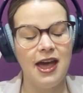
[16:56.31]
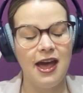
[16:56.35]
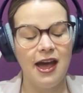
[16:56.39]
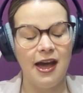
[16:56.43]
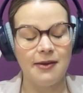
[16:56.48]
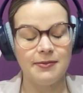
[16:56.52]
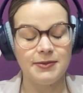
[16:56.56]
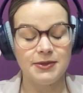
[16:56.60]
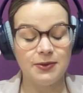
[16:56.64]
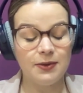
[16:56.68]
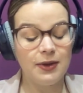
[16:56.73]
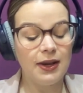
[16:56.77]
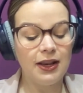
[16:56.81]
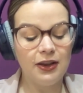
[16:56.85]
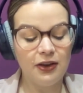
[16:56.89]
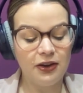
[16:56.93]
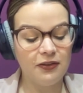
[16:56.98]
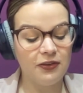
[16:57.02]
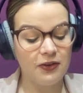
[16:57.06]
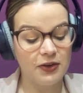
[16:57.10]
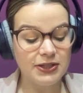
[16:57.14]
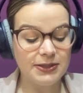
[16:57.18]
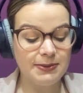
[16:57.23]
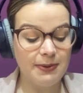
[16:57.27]
So we get a lot
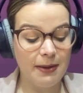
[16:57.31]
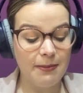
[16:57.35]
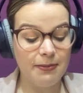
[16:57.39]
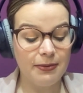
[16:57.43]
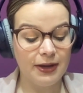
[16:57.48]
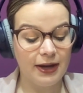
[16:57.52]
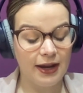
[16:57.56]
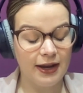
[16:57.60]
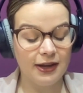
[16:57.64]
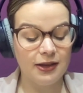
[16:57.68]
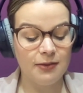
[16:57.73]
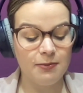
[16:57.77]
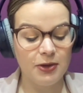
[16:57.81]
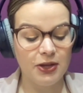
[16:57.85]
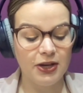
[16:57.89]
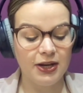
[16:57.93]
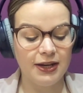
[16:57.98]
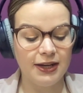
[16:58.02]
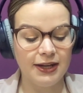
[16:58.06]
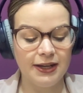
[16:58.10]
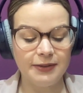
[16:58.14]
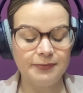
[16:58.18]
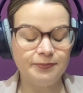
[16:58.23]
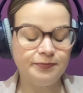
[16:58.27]
of those people in our
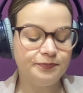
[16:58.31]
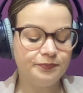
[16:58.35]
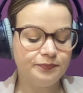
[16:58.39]
community.